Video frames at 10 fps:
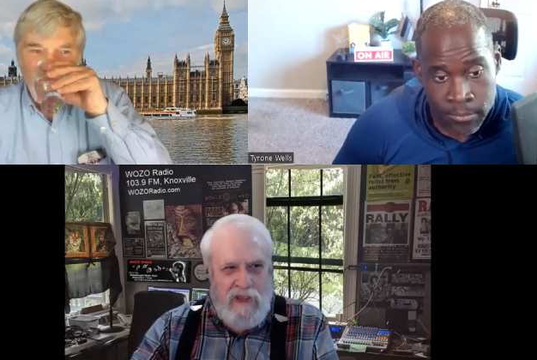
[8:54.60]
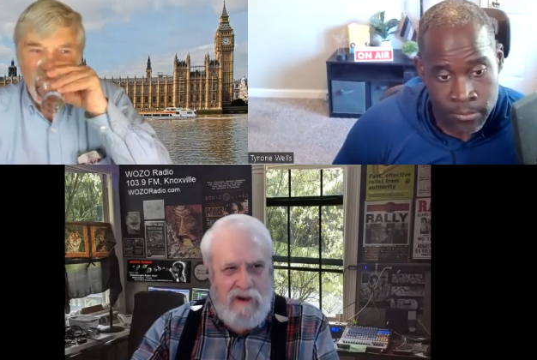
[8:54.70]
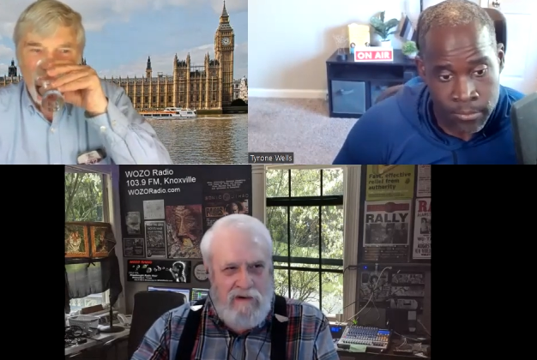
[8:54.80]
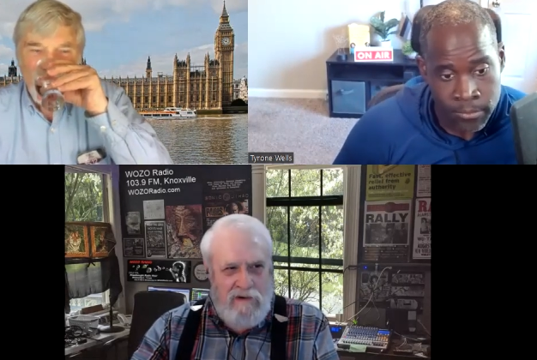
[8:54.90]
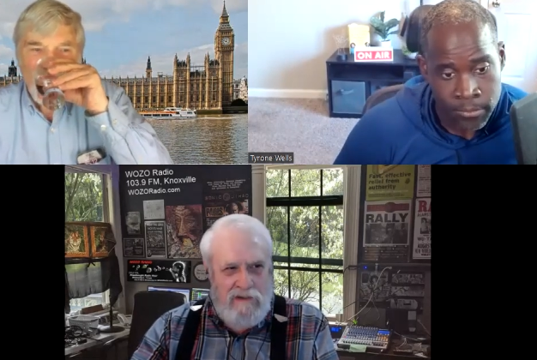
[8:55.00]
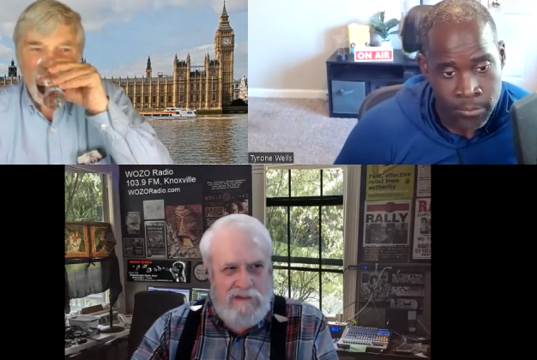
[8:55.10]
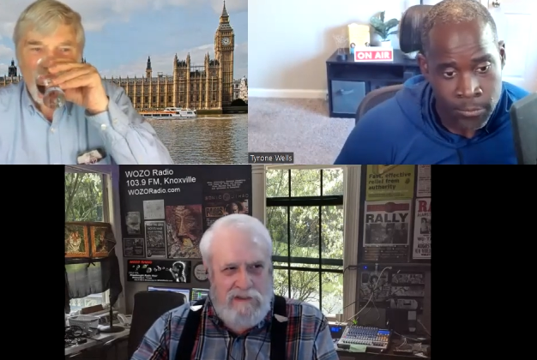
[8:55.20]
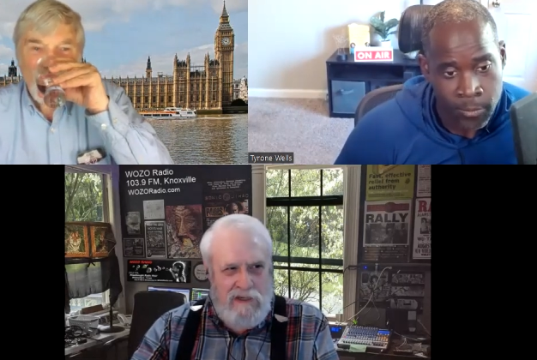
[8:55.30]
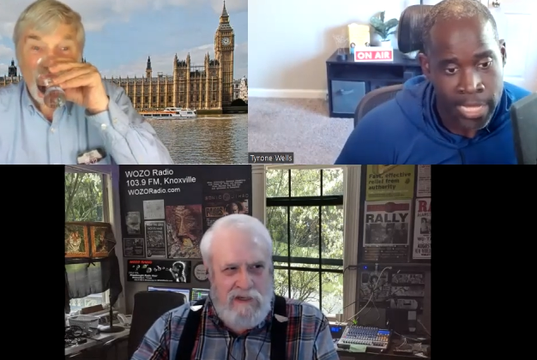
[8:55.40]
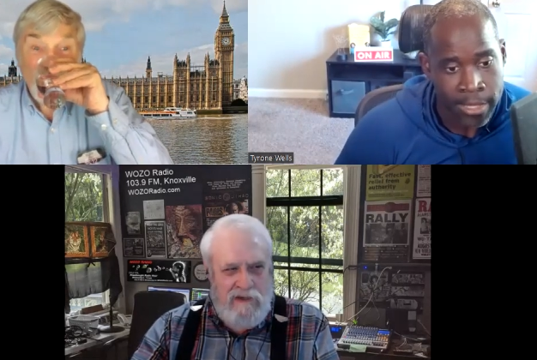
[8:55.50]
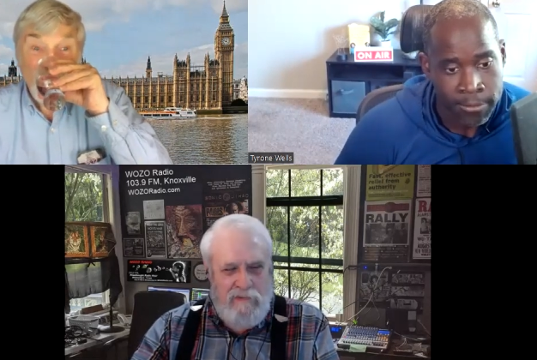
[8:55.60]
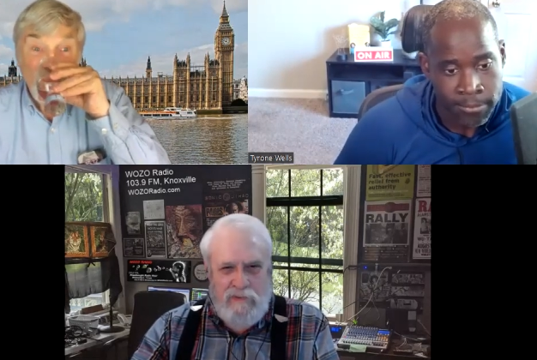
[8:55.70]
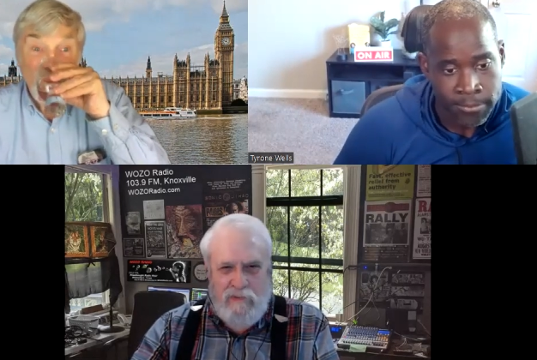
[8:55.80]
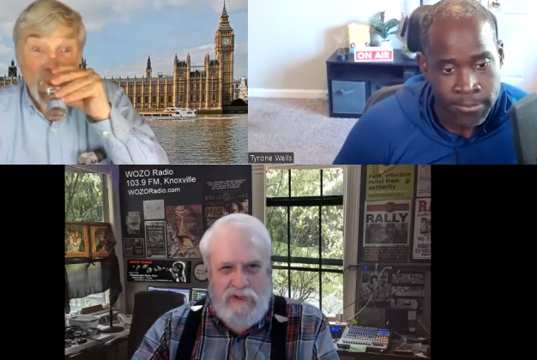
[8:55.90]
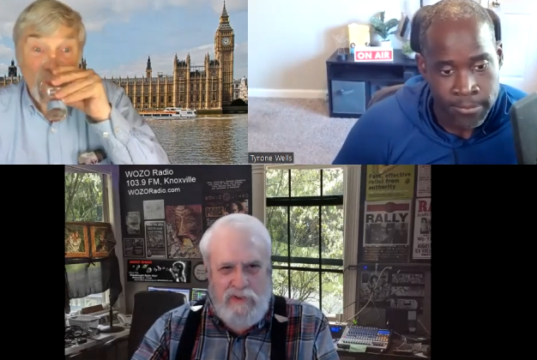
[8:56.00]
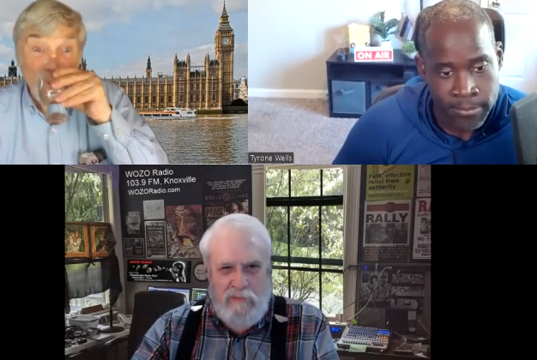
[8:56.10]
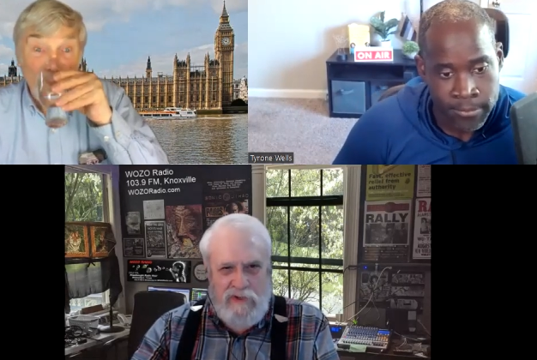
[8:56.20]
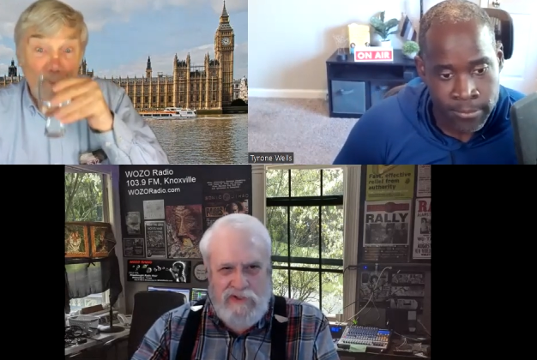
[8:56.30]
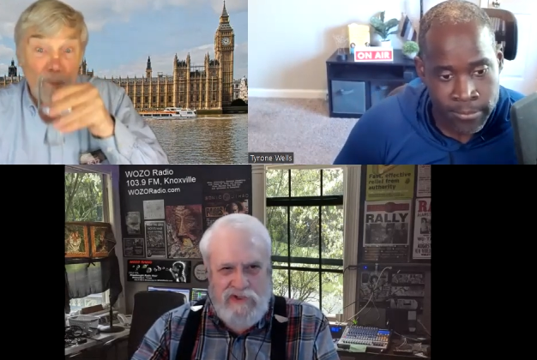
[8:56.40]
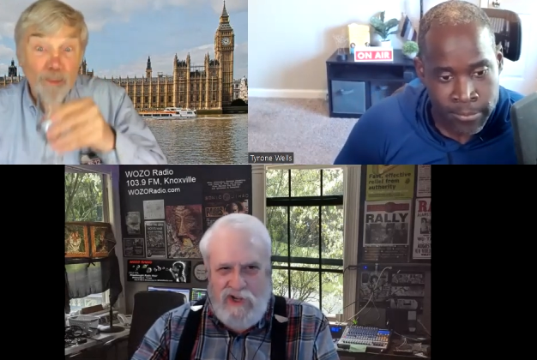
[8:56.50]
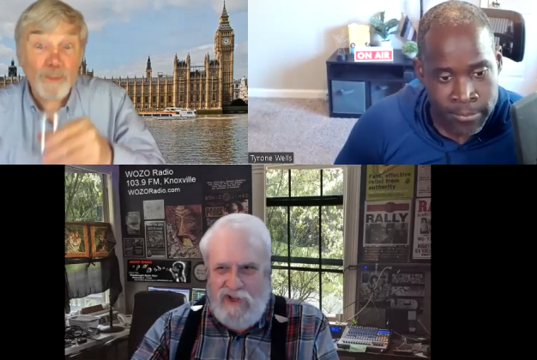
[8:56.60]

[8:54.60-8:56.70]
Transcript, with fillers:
Speaker 1: hours, and wow. it was way too much.